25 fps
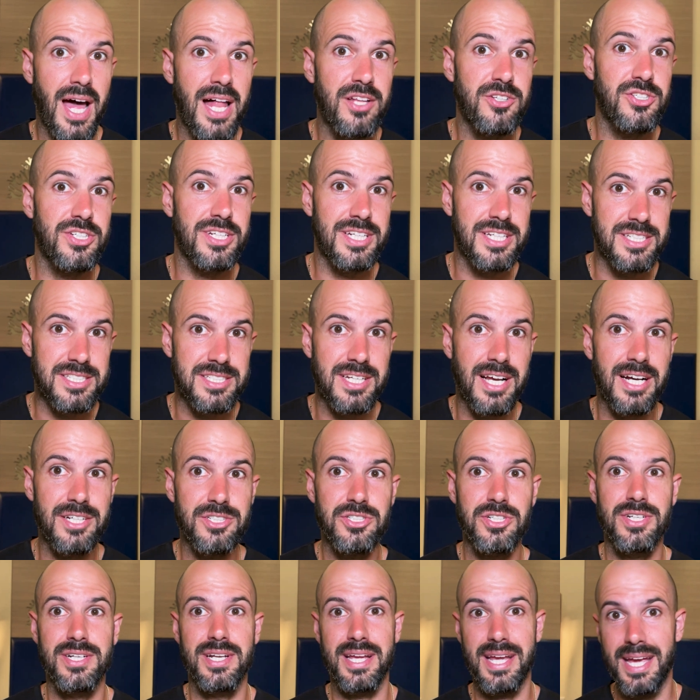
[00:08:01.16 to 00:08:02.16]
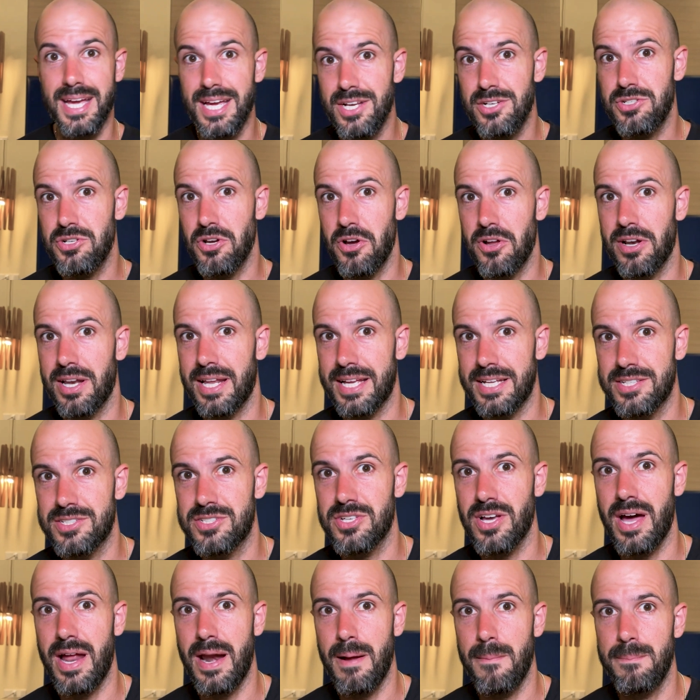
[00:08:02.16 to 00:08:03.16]
a challenging discussion internally
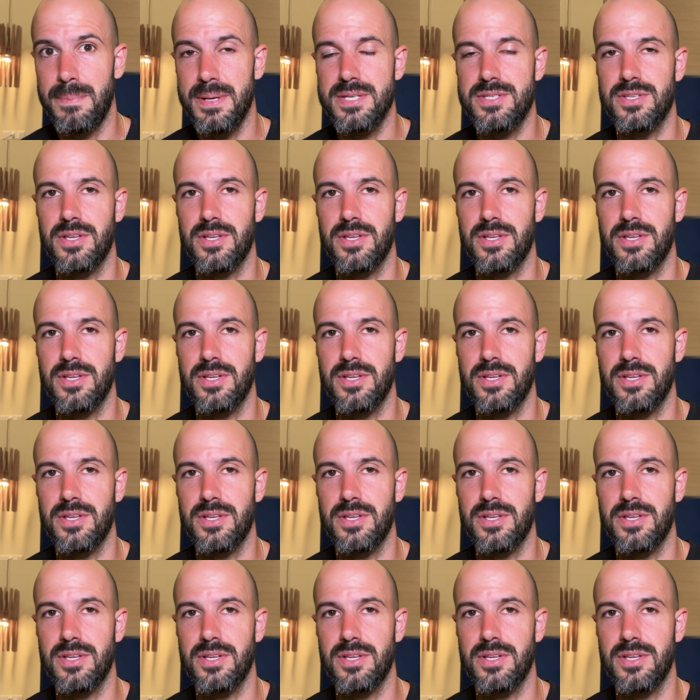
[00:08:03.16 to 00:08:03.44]
inside our